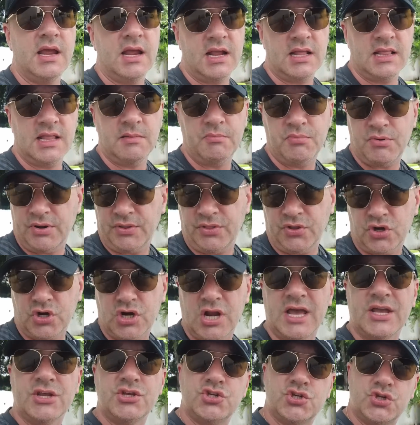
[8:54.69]
and they bring their
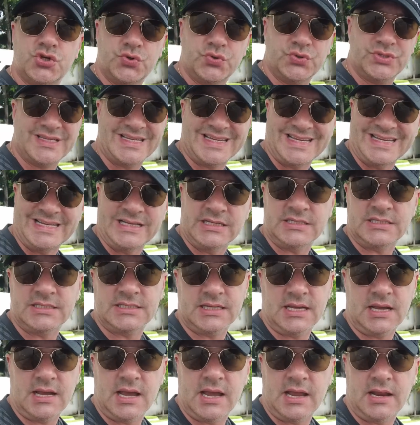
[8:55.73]
nice shoes
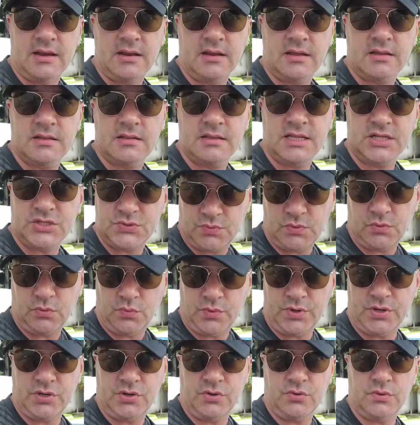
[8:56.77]
inside. That's what
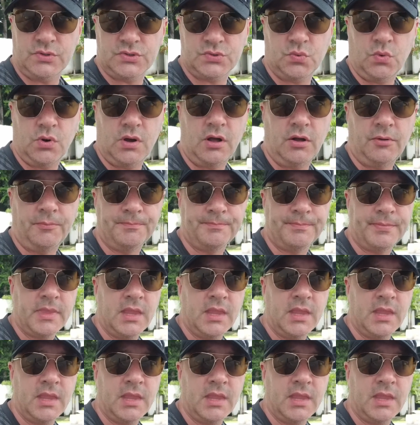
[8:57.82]
we do as well.